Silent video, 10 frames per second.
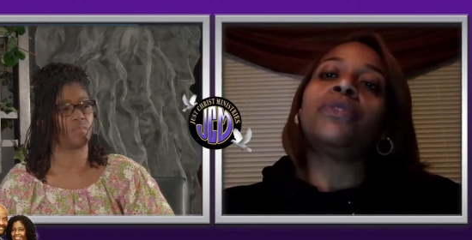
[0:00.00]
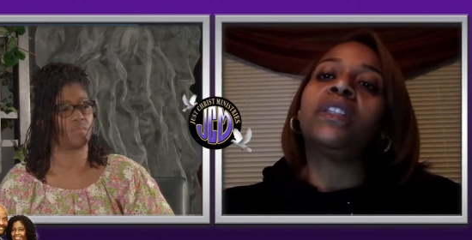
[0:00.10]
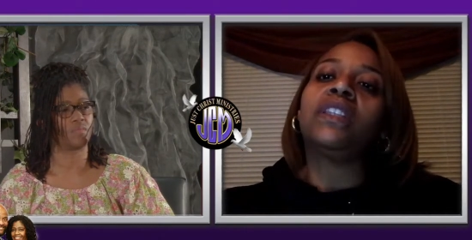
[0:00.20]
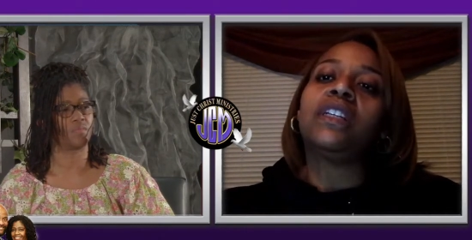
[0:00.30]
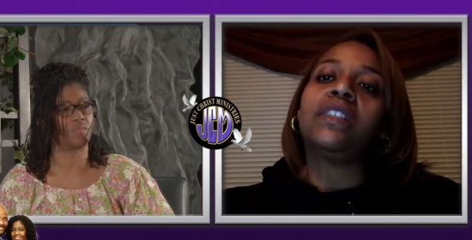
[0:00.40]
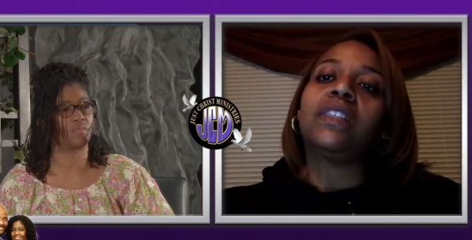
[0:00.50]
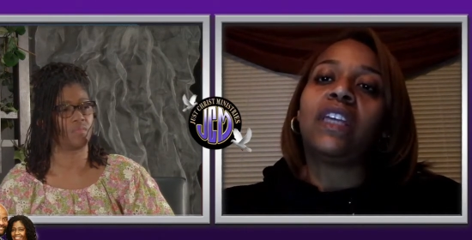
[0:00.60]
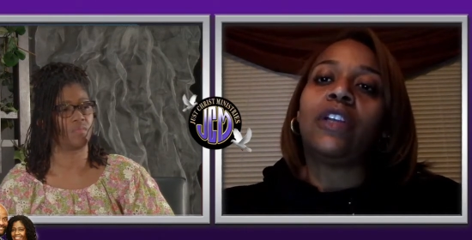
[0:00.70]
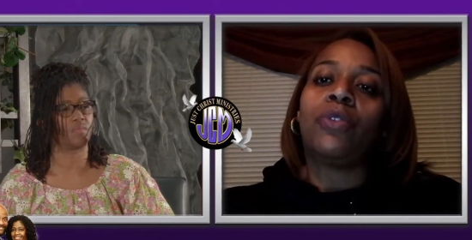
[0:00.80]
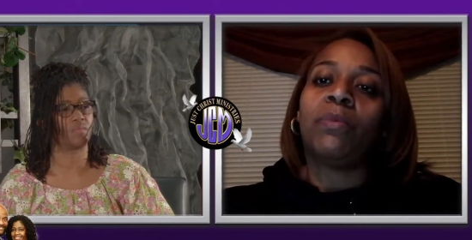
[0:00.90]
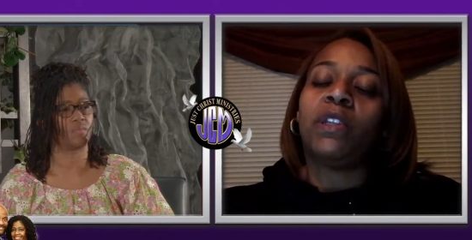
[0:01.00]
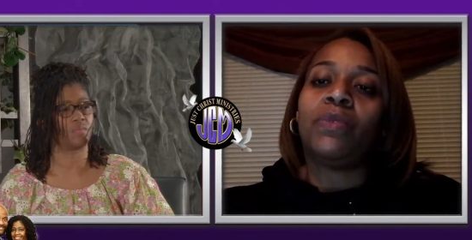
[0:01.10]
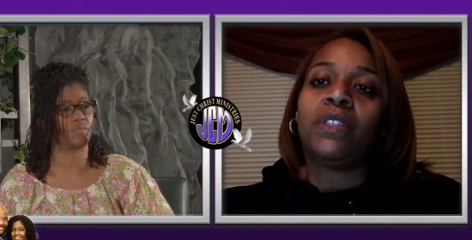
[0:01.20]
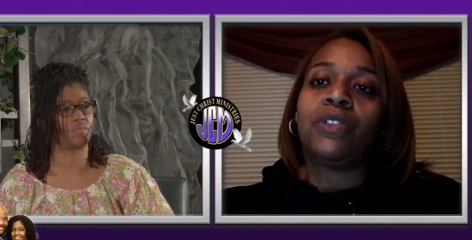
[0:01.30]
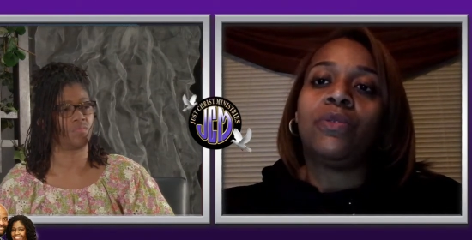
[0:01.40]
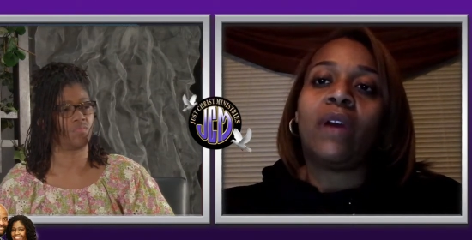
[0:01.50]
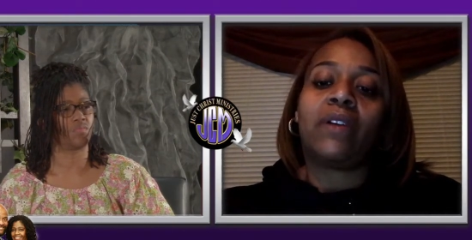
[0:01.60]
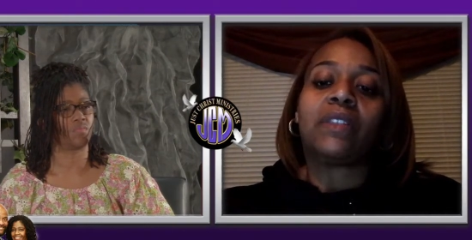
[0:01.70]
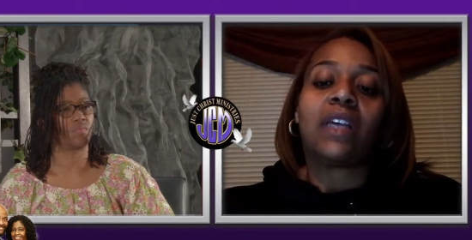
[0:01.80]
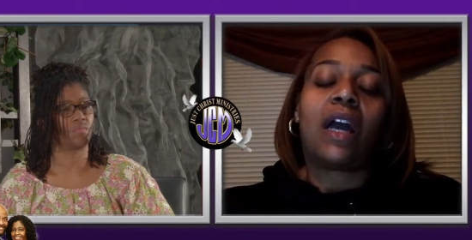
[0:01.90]
Speaker 1: doing things that they normally would do
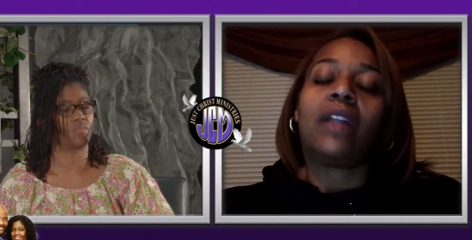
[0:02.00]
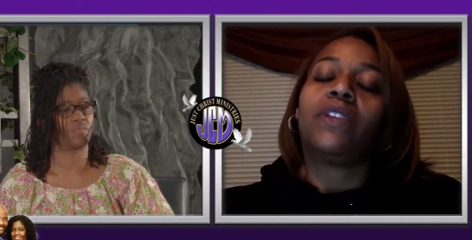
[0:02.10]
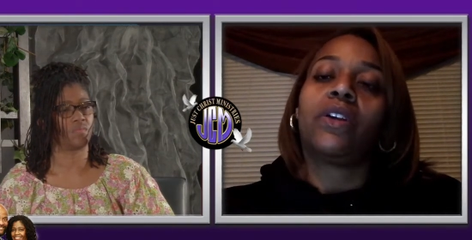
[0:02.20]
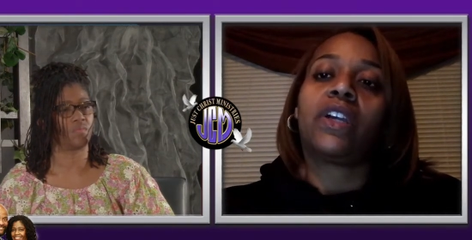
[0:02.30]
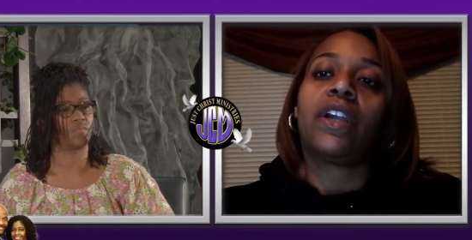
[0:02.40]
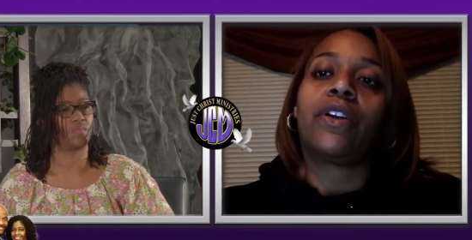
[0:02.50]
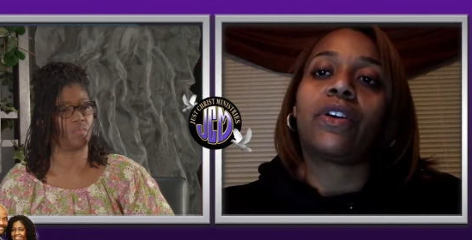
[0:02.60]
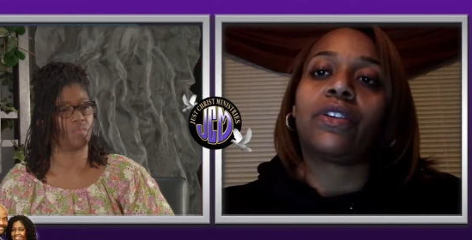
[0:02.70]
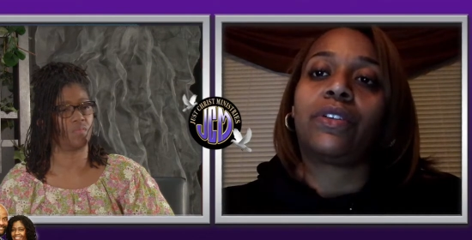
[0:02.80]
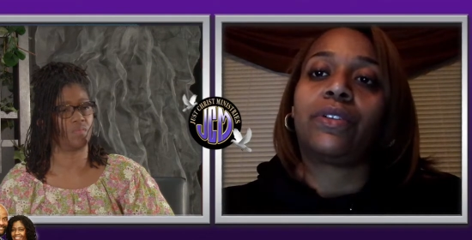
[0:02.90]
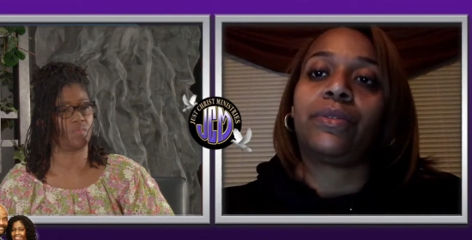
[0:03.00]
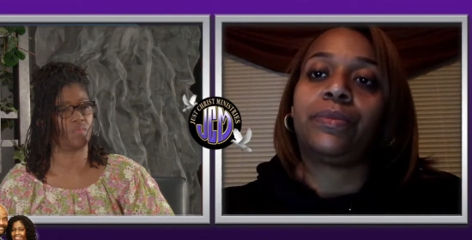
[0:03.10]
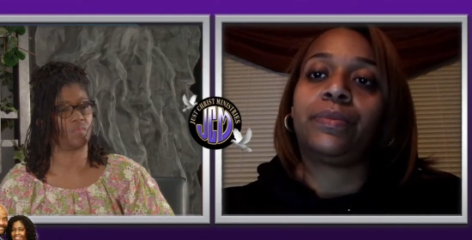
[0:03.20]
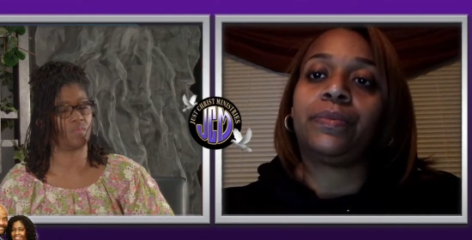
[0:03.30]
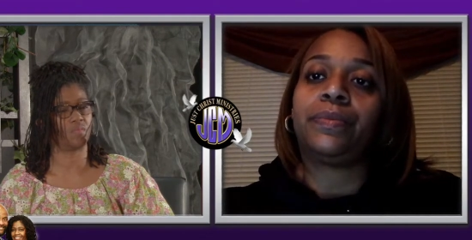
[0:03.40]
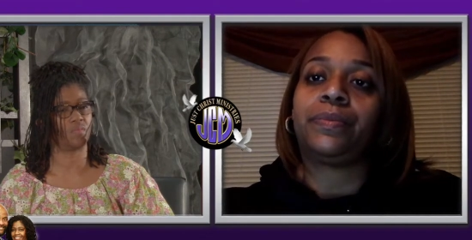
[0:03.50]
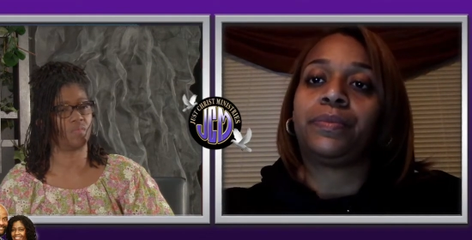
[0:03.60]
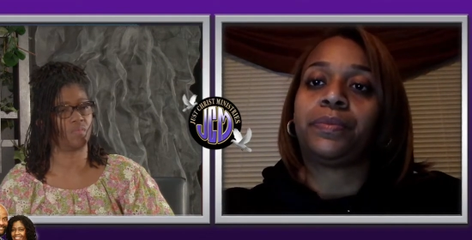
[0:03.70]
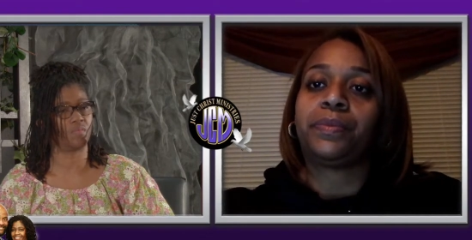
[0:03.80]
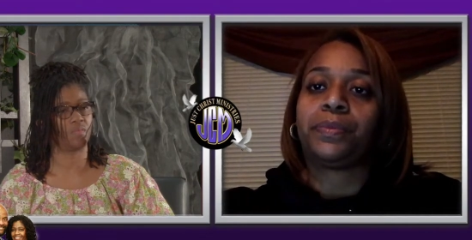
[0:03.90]
outside of their character. Mm-hmm.
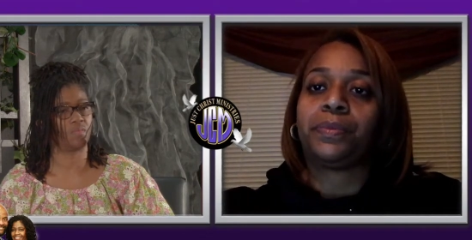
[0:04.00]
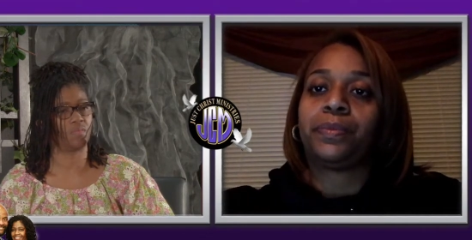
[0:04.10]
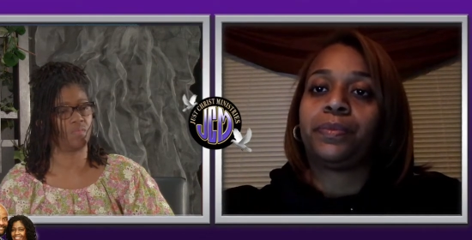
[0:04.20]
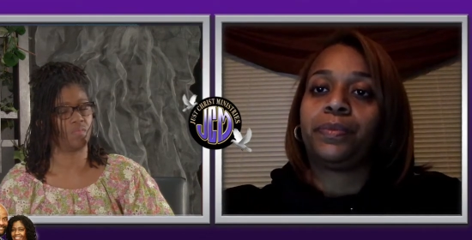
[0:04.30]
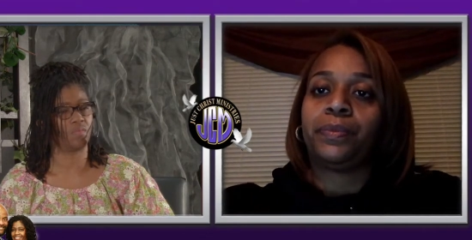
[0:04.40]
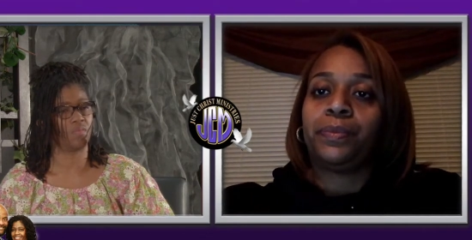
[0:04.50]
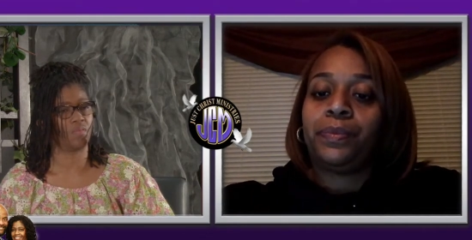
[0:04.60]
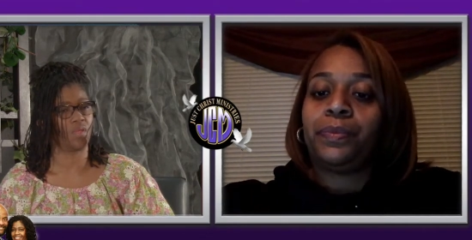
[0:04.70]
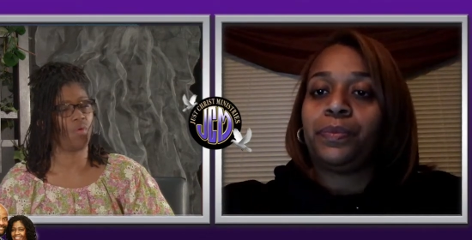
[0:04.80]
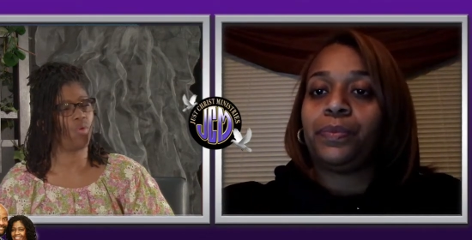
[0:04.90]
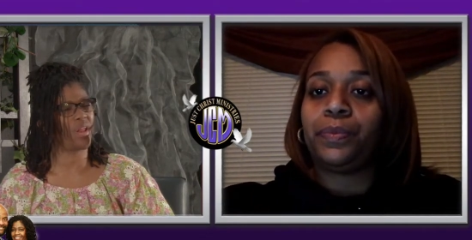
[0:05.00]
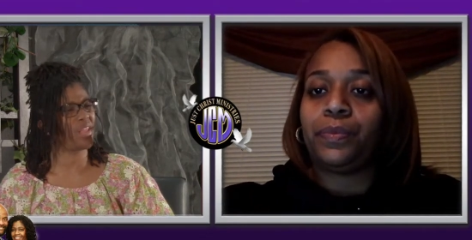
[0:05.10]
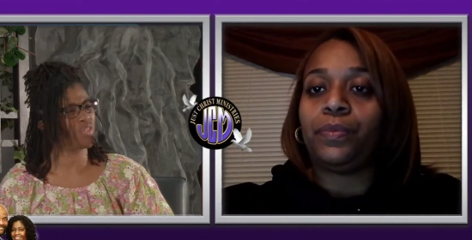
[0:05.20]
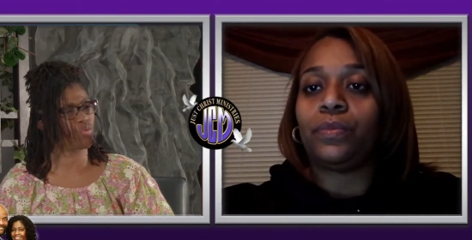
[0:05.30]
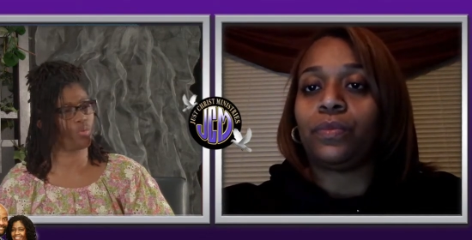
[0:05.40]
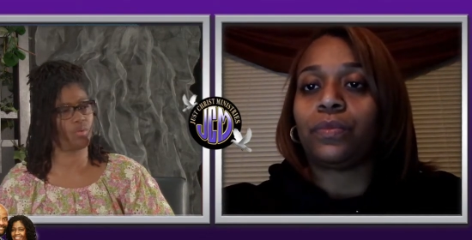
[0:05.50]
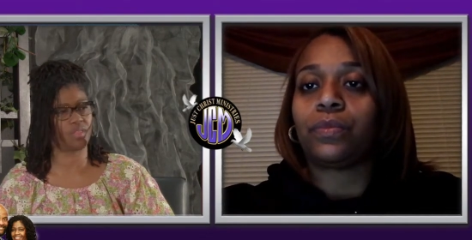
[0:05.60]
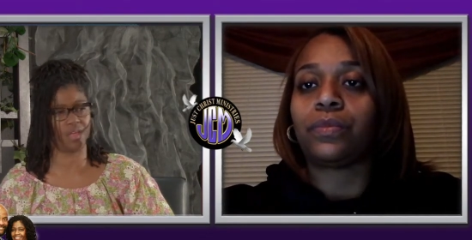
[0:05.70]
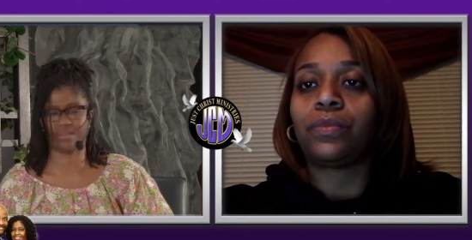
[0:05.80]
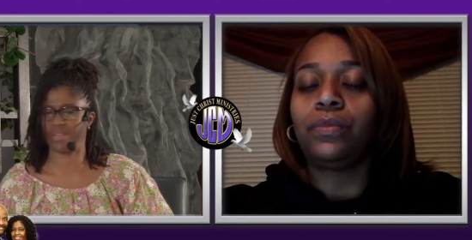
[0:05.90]
What age group would
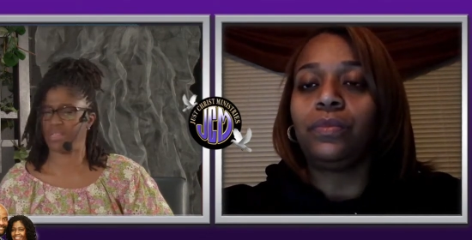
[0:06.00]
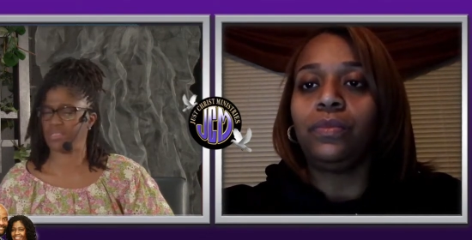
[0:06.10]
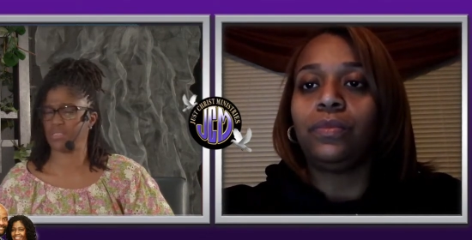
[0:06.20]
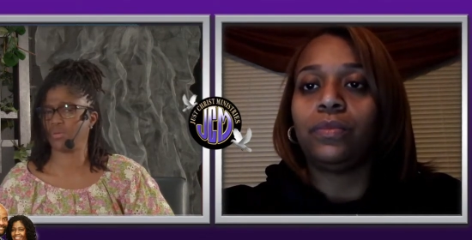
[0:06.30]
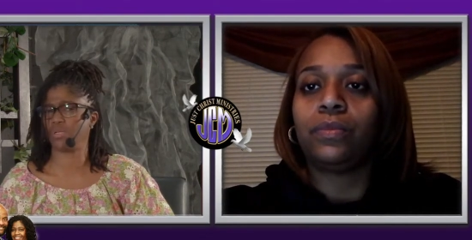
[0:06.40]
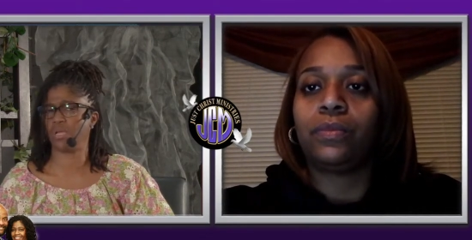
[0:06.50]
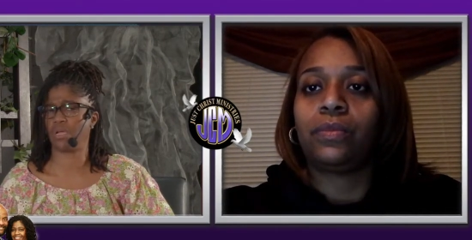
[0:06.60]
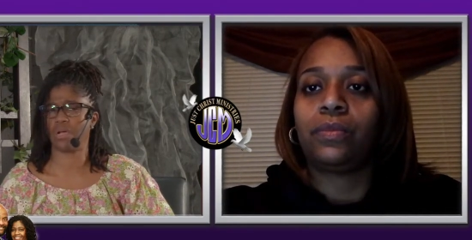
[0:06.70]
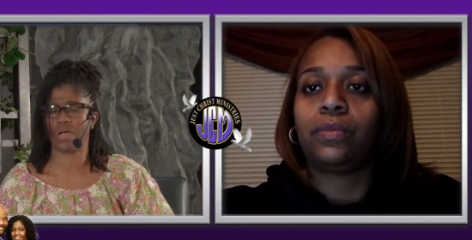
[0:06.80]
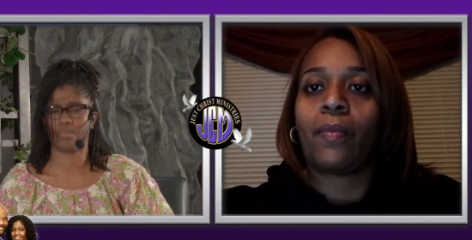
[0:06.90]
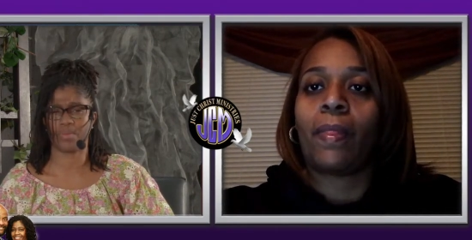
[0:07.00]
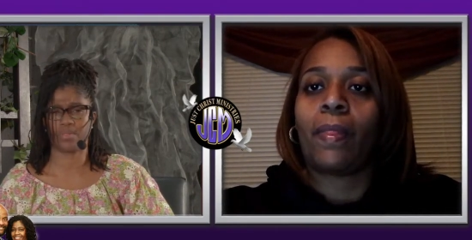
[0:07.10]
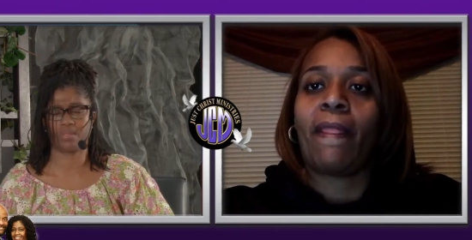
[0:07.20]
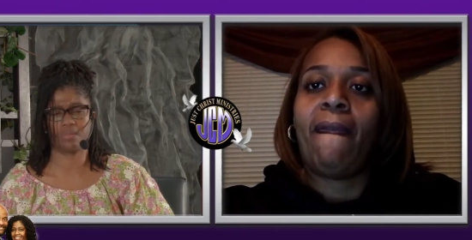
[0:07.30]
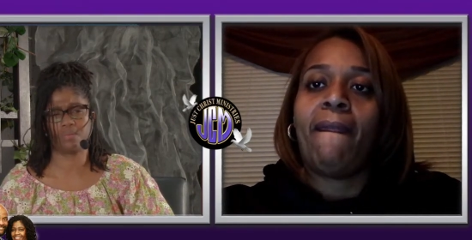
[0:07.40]
that
Speaker 2: necessarily encompass?